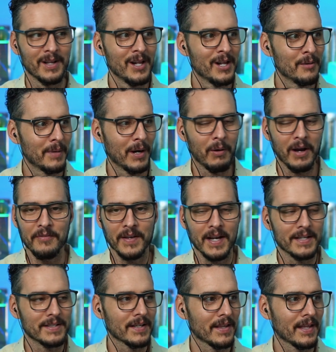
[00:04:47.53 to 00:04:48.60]
My wife and I
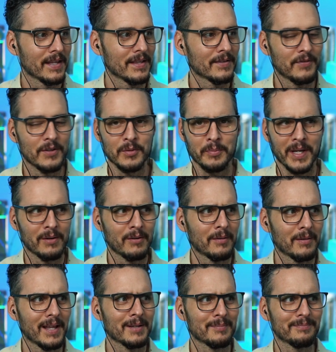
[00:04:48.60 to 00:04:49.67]
saw that on the fuse panel. And we're
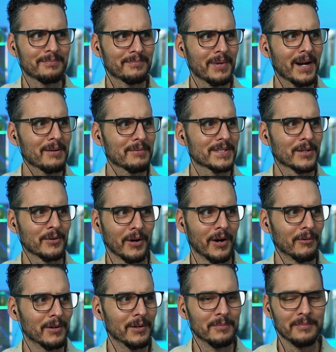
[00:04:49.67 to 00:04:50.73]
like, probably was a grow
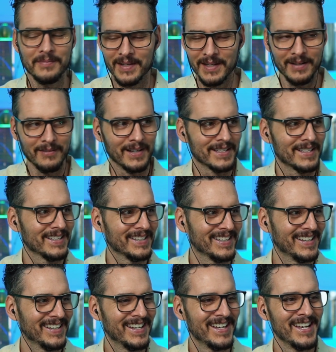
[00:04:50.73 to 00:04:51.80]
room. Anyway,
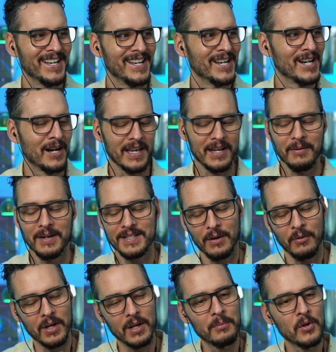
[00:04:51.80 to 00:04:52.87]
Anyways, I
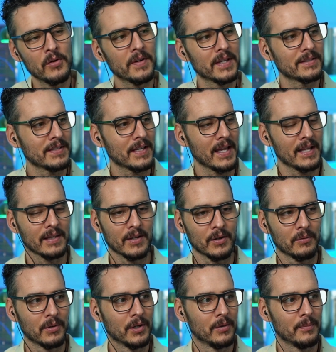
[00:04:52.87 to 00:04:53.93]
want to move into that little
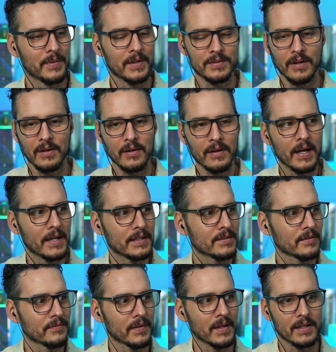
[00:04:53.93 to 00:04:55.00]
room. There's all kinds
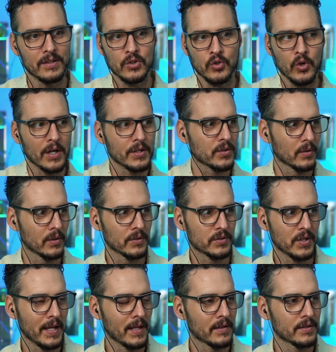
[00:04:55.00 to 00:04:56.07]
of like structural
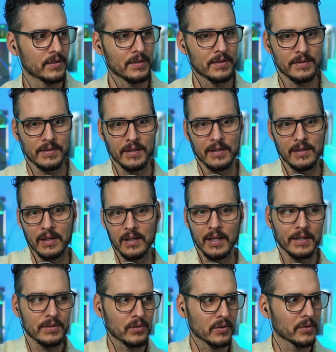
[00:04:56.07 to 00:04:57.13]
challenges and
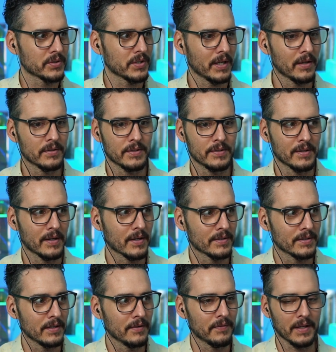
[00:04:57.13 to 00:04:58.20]
electrical challenges. I'm going to
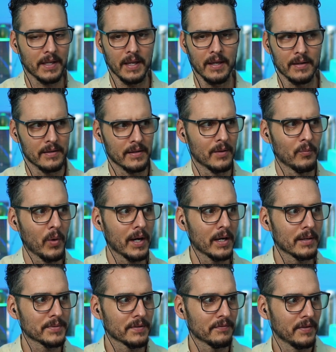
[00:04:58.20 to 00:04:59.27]
see if I can, and then wire up
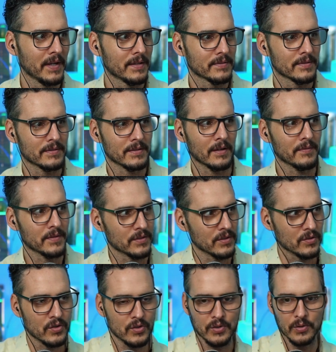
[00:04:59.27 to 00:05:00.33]
some fans and stuff and just
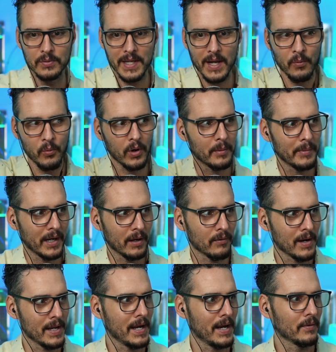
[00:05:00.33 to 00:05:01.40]
shoot that warm air
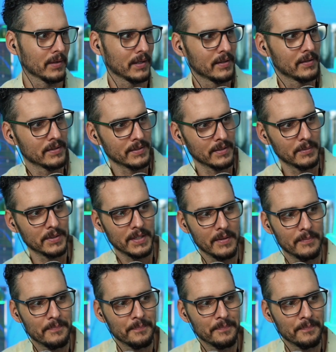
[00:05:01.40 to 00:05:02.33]
right out in the summertime.